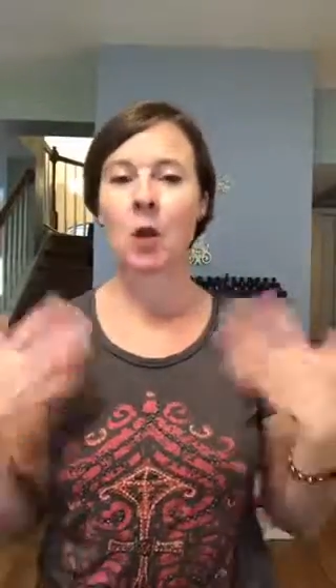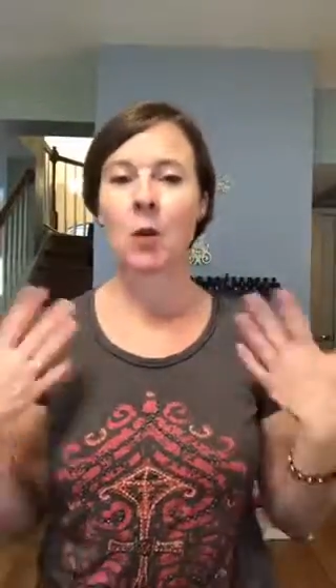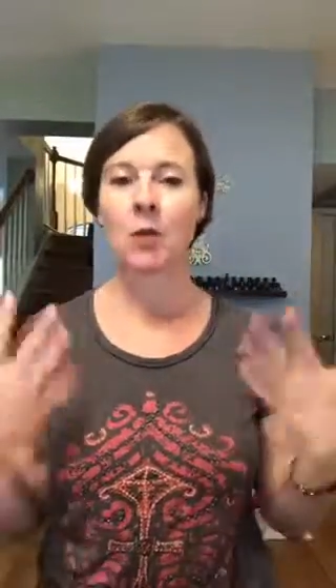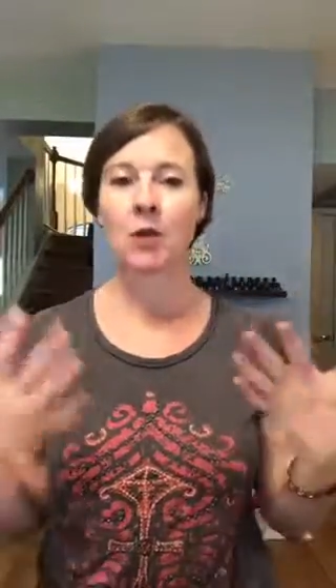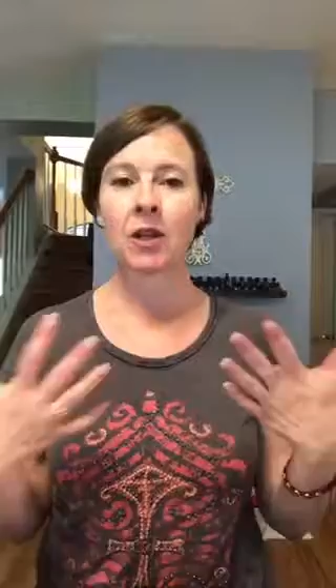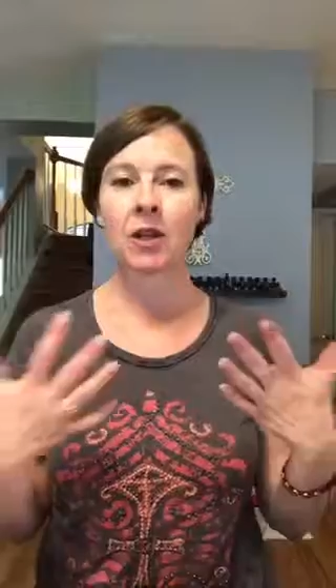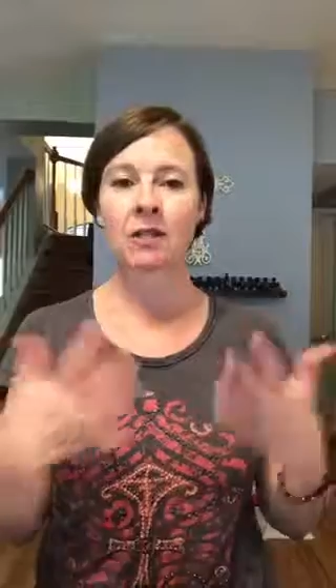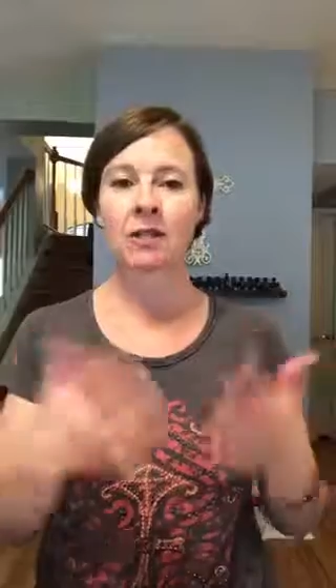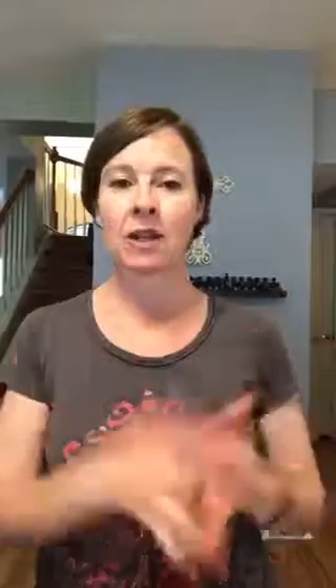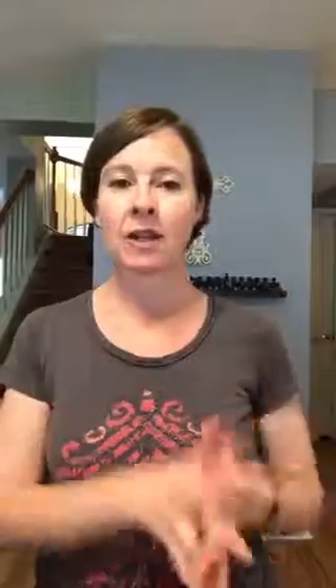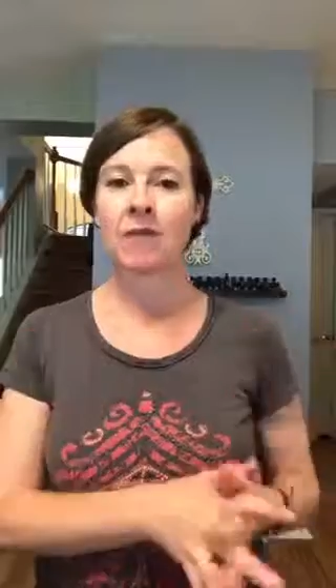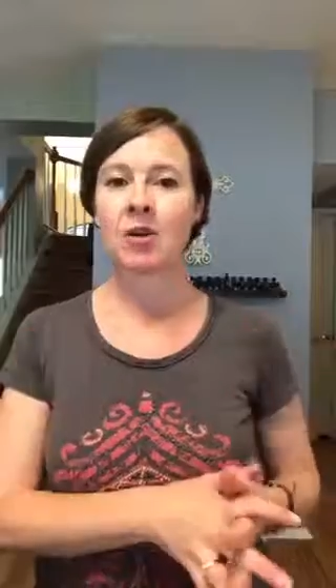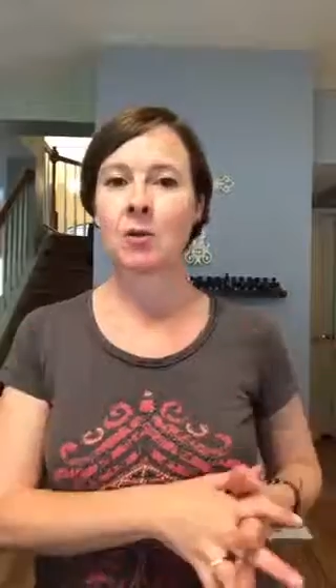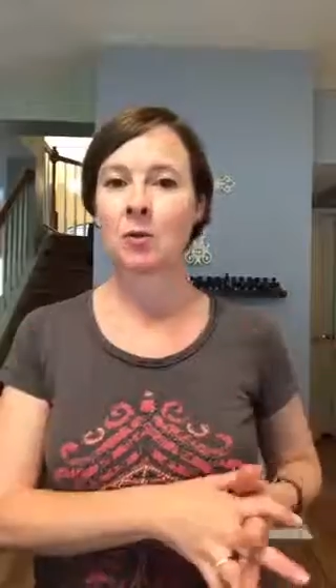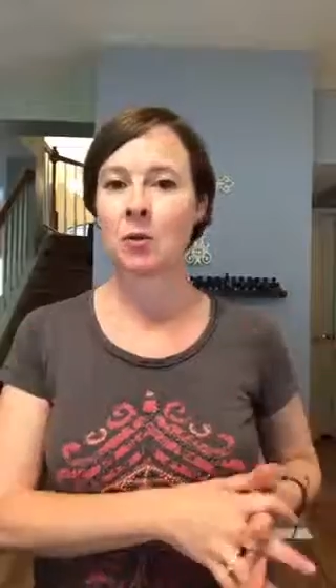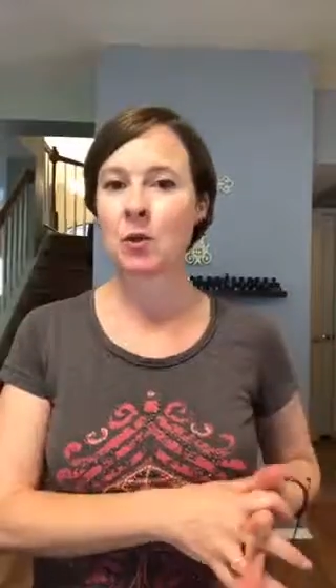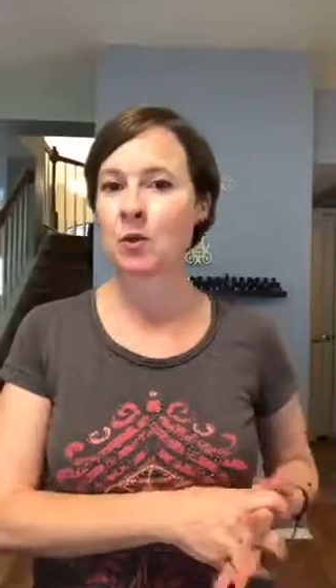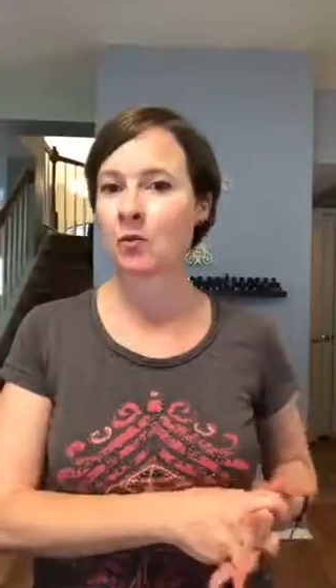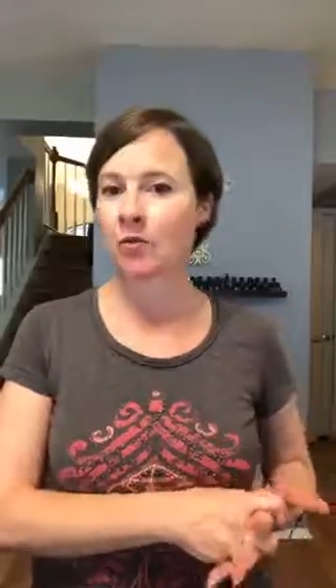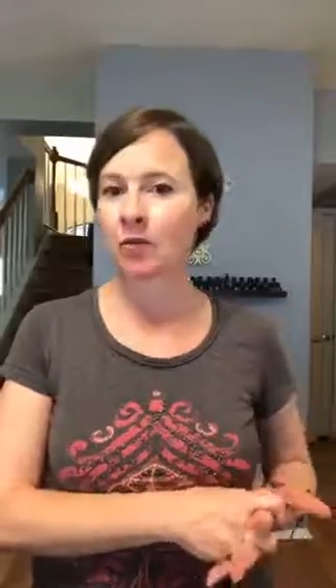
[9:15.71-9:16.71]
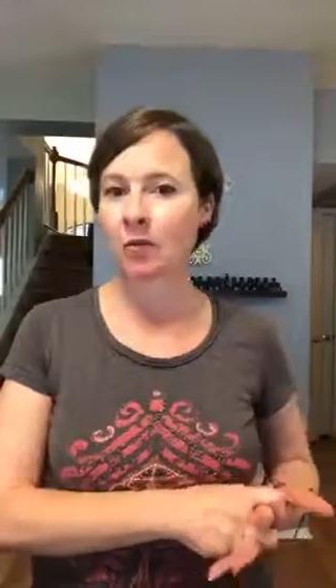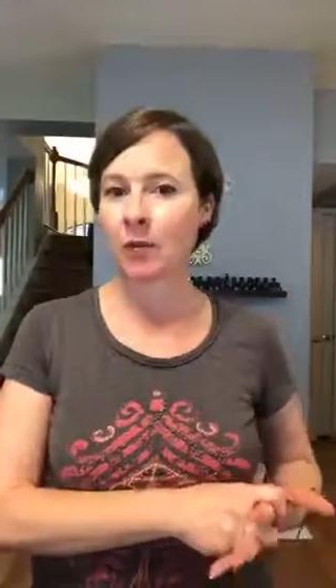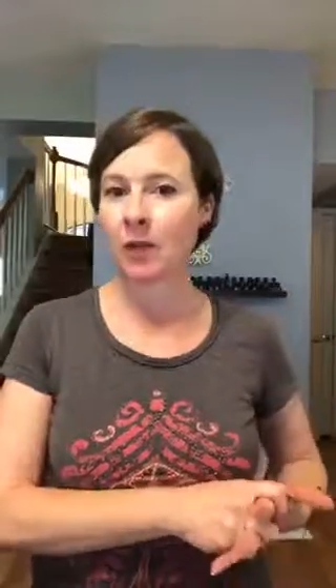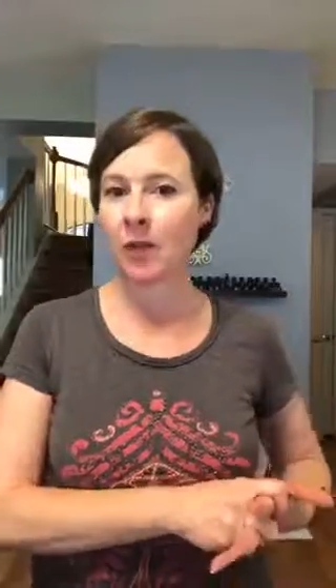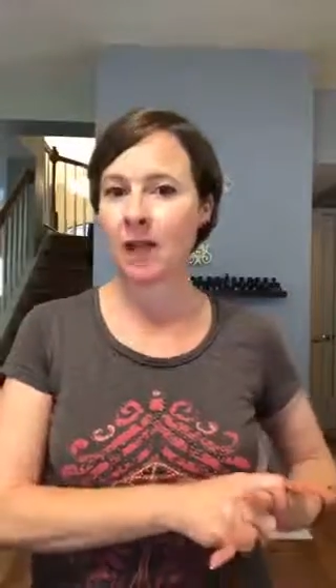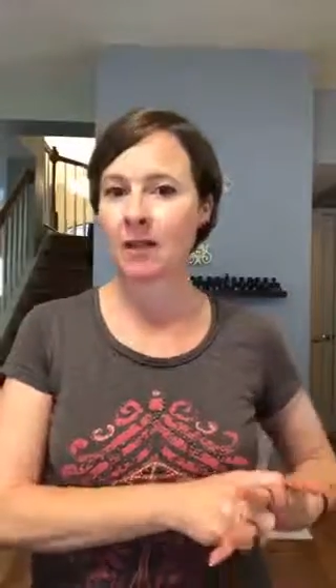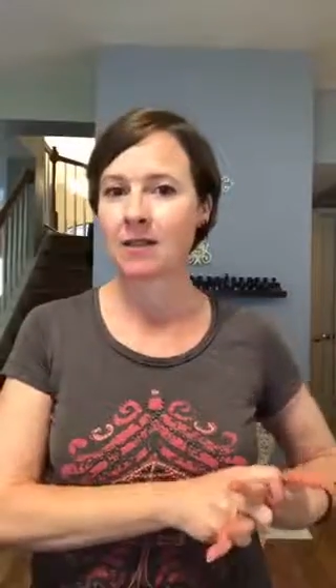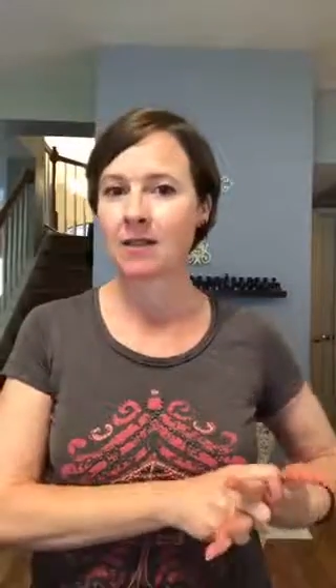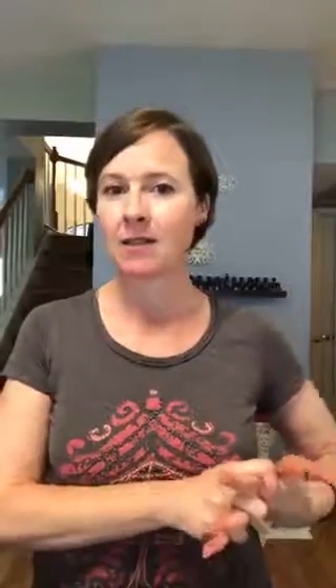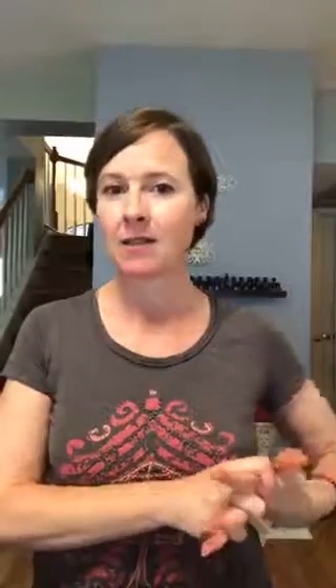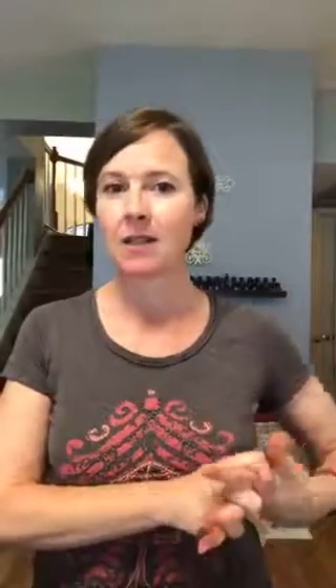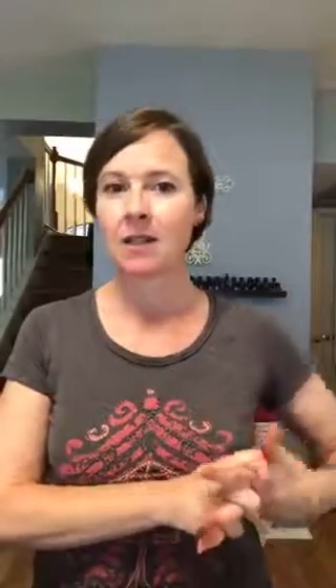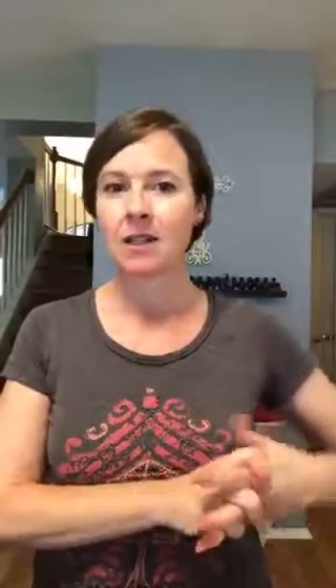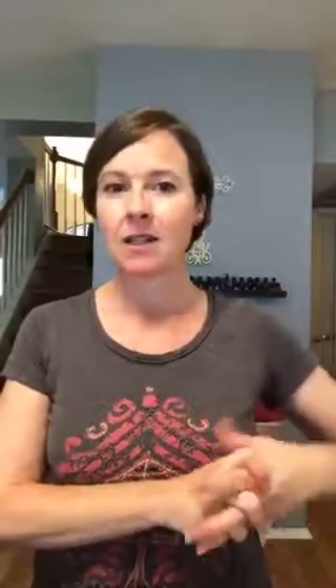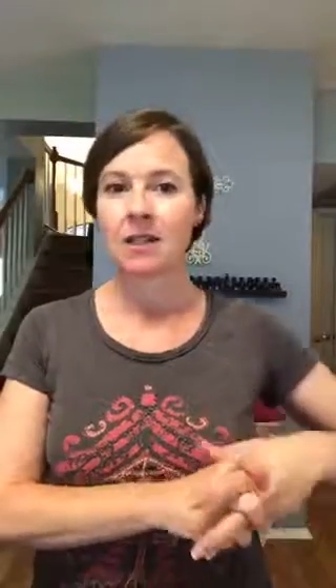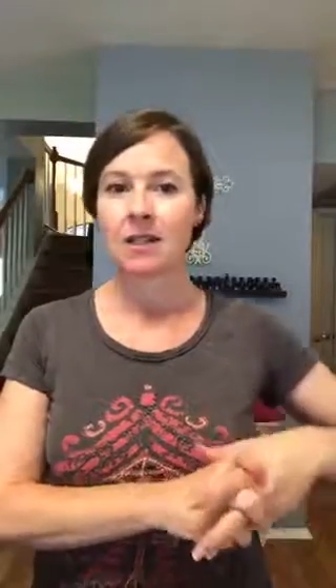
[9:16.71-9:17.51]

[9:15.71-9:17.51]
Hope you guys are having a beautiful, blessed